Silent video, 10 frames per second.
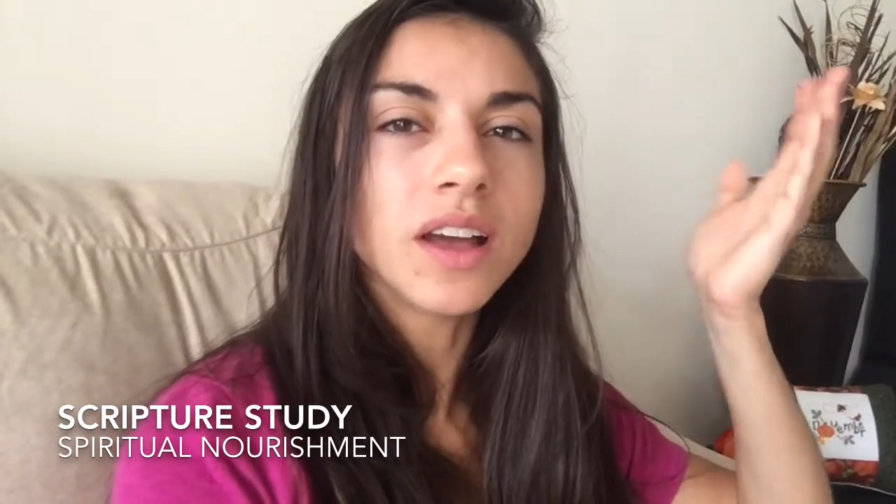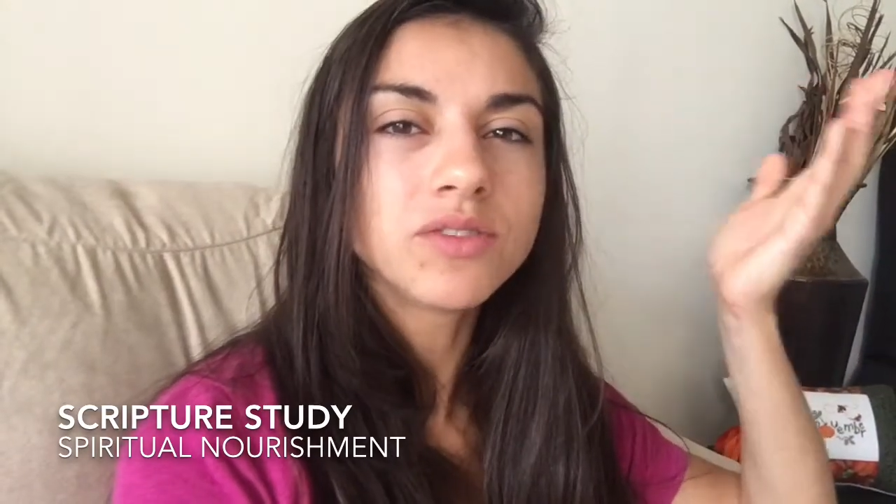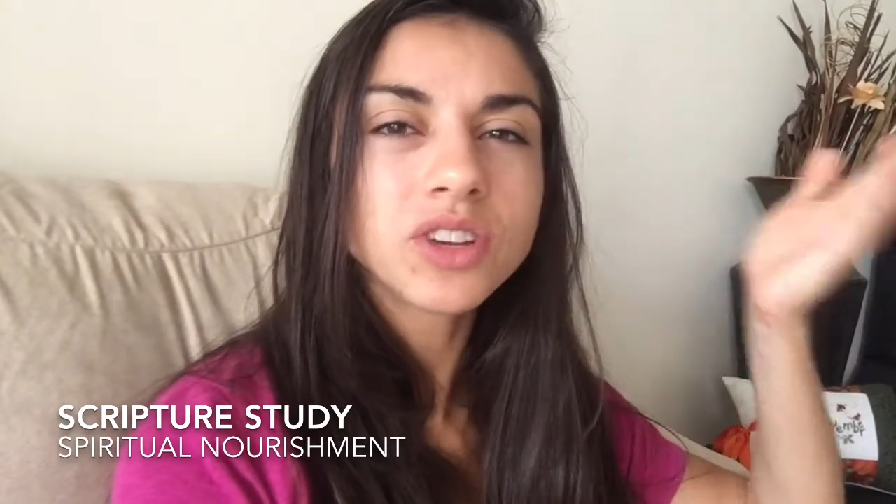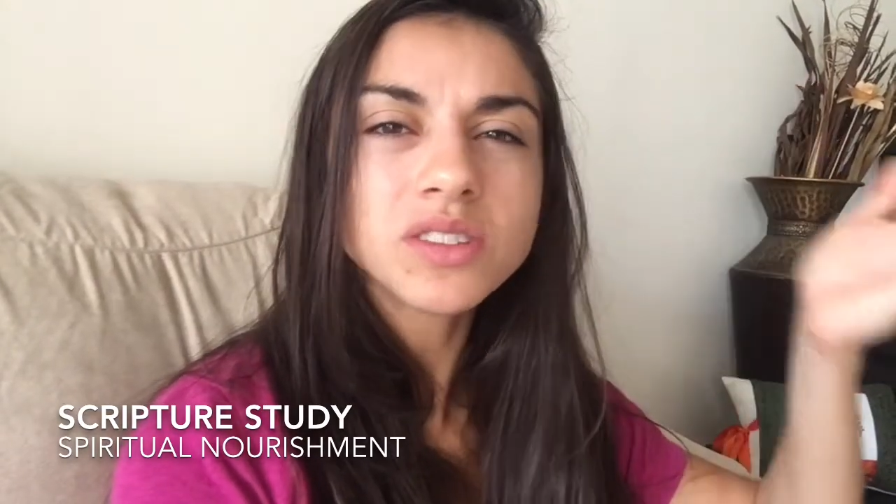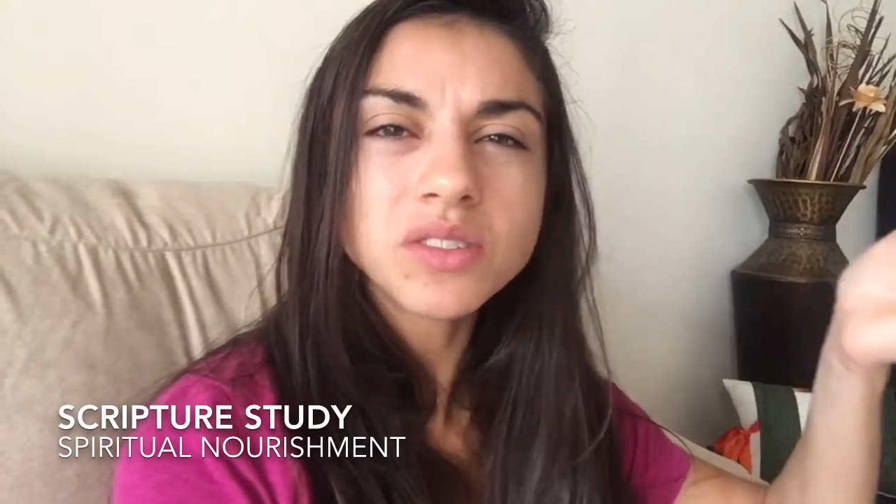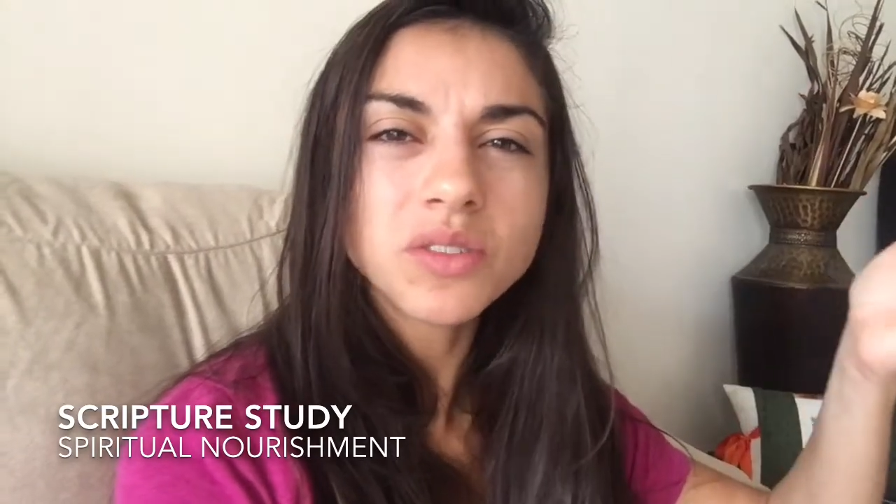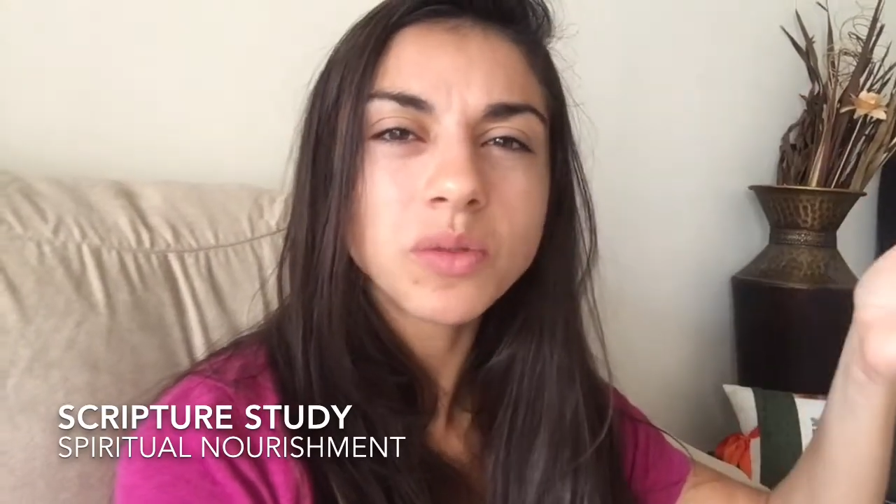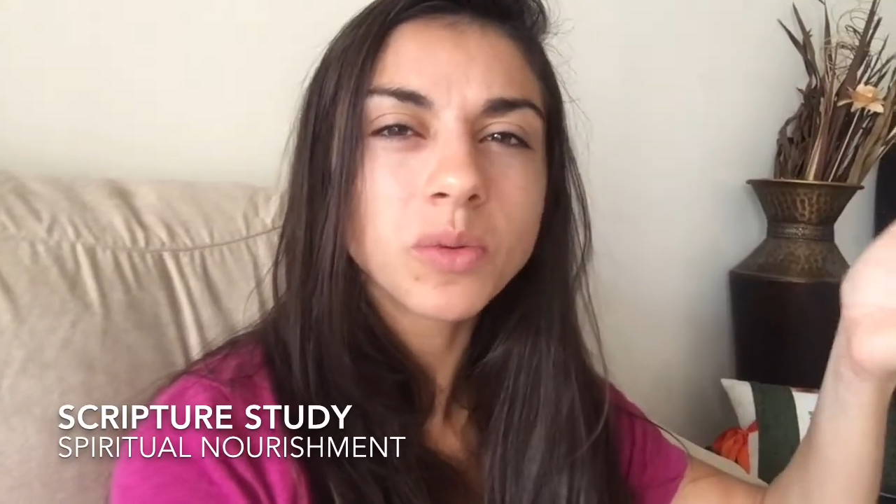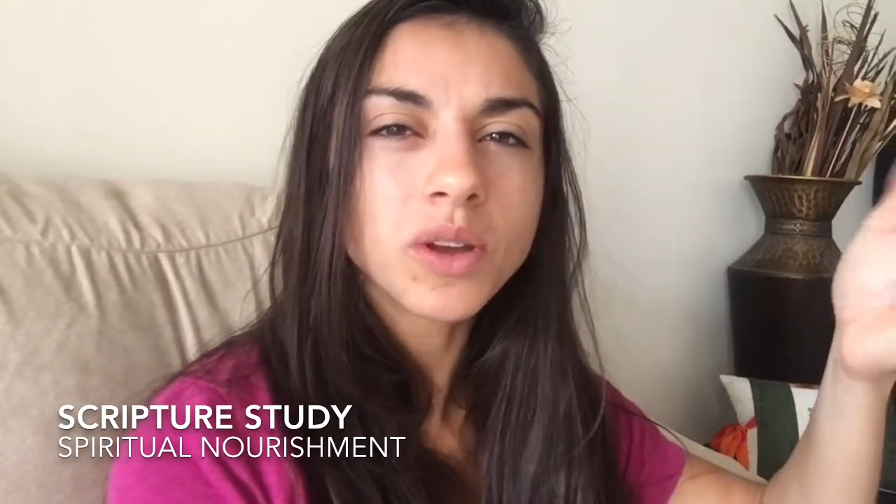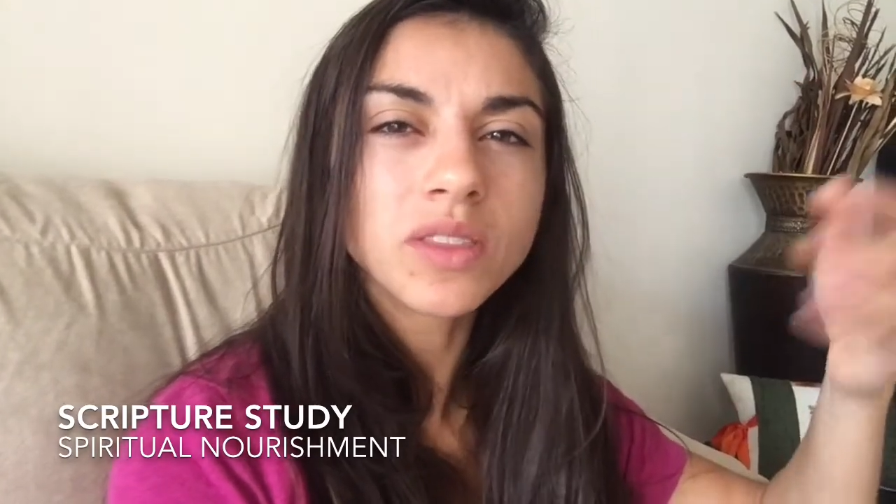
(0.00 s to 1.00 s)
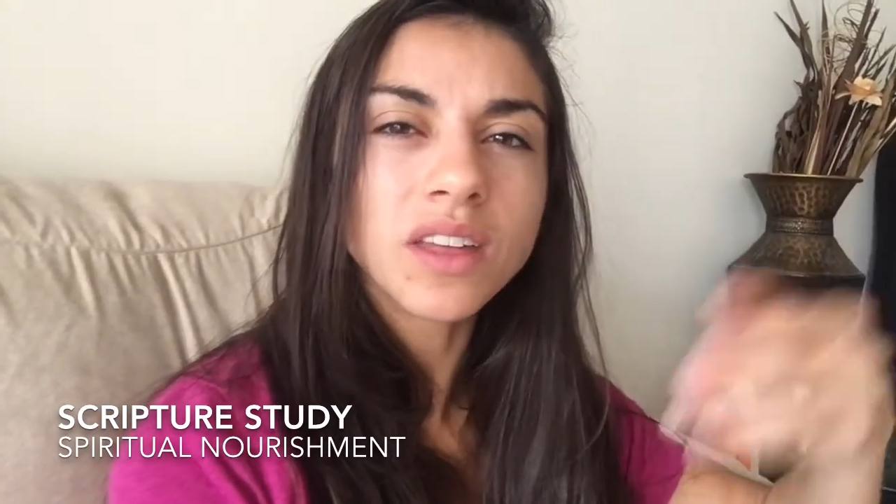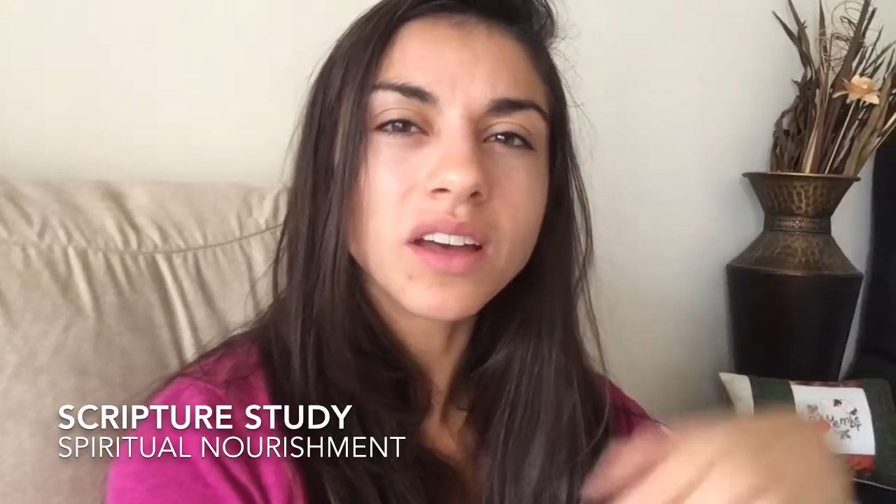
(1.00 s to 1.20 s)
I've tried to incorporate